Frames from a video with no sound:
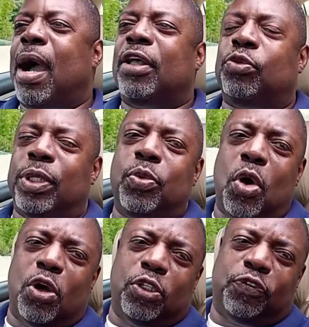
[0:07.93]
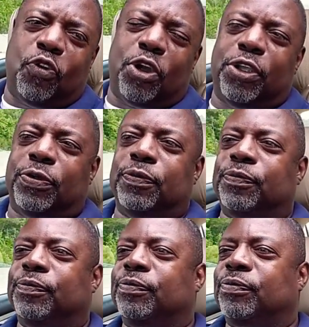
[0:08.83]
My three words for
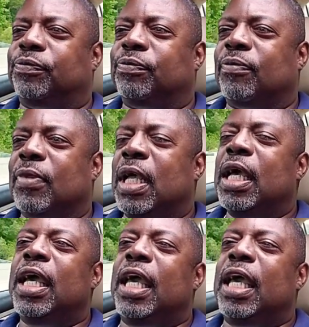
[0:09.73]
you.